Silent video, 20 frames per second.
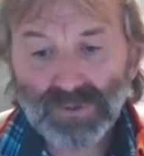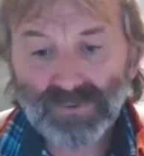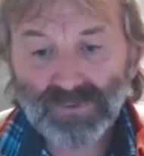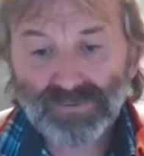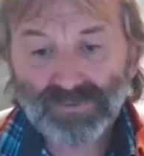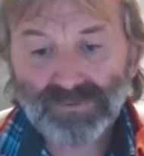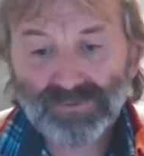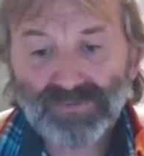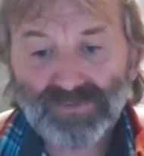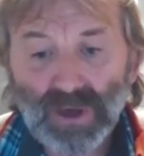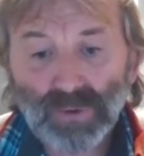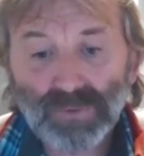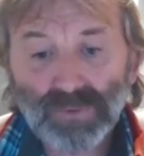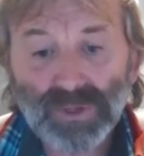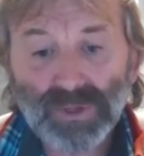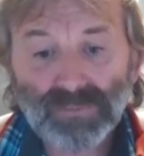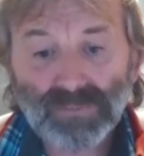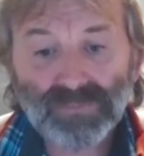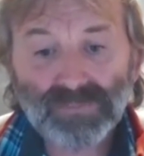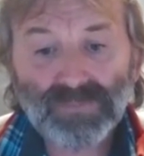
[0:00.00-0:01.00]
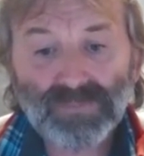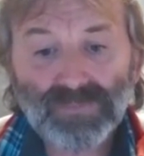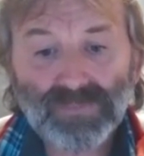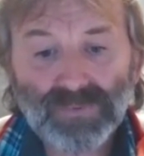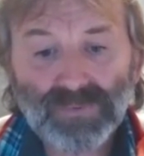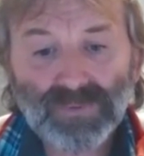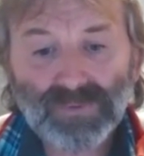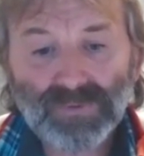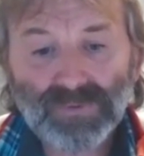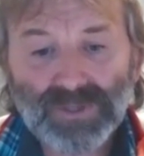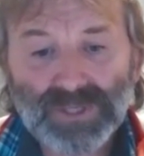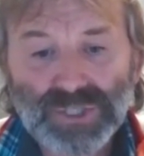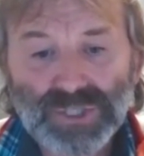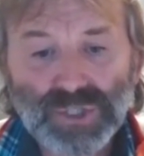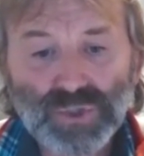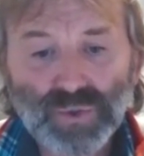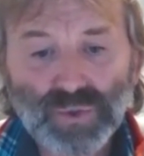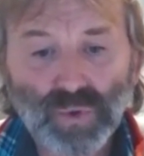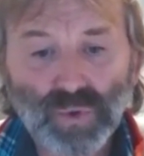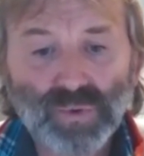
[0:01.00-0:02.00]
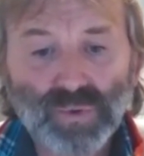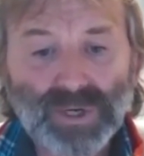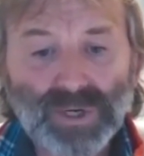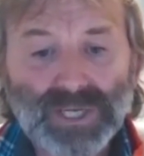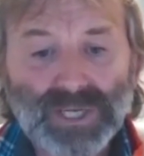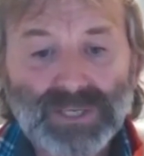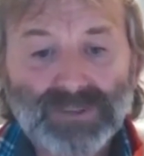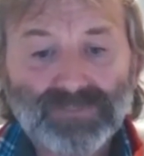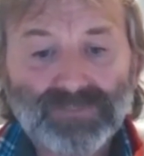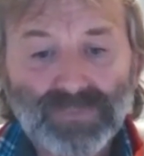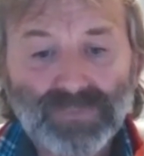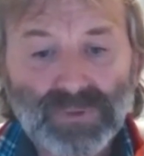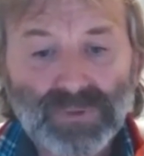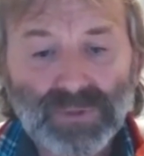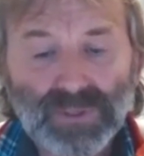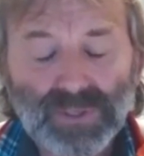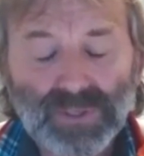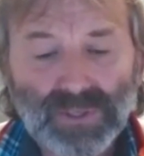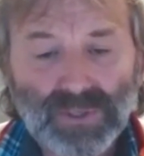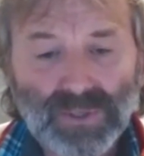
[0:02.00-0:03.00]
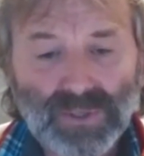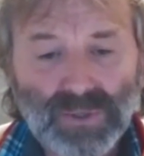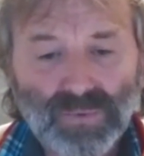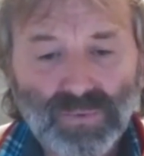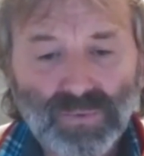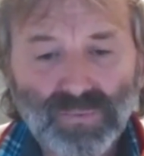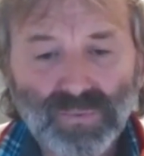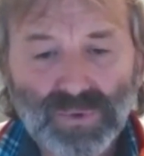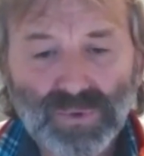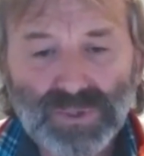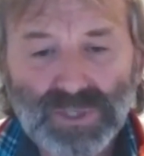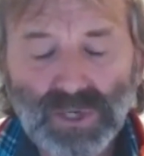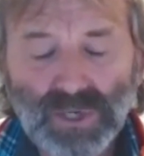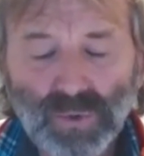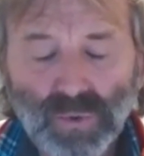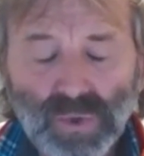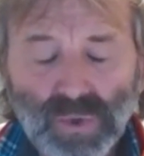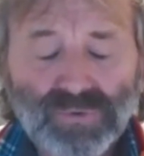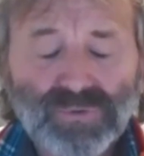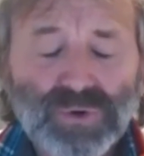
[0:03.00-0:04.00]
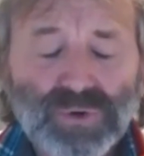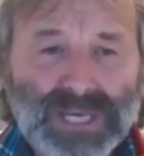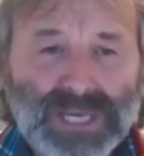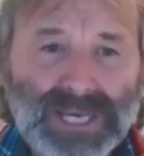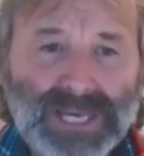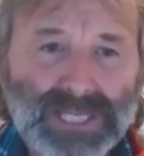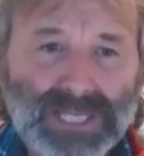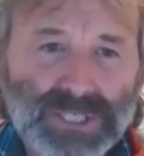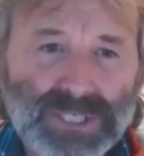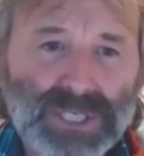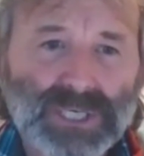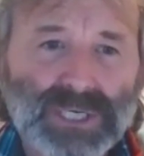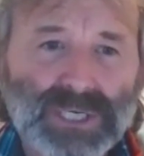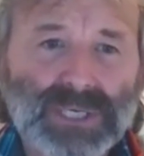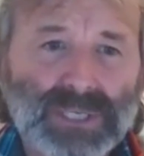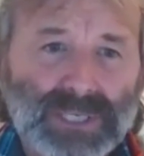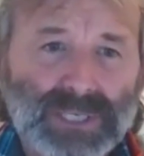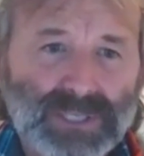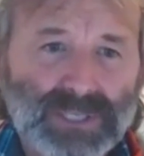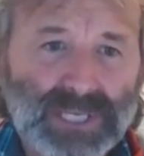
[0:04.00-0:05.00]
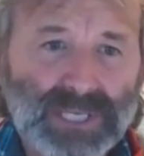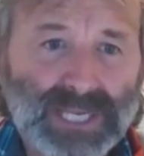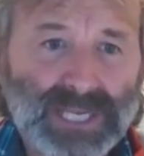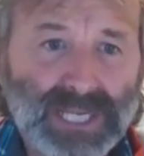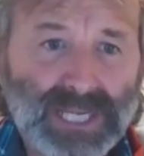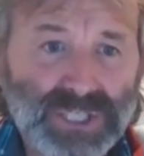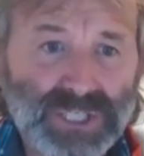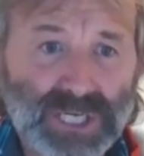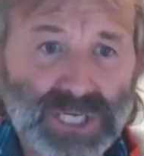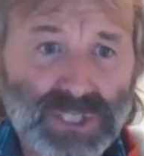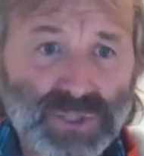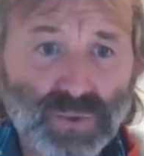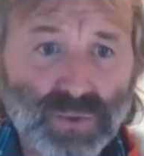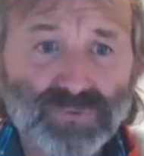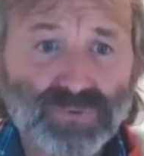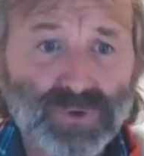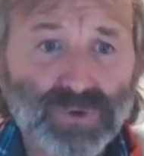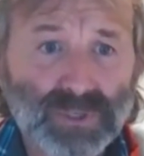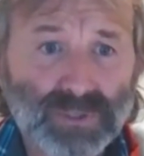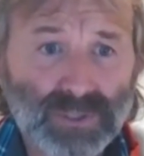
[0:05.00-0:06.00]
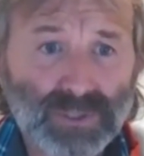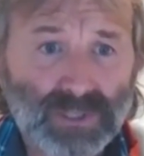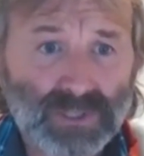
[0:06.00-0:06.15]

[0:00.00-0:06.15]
felt that this story, in order for it to enter the NHS or for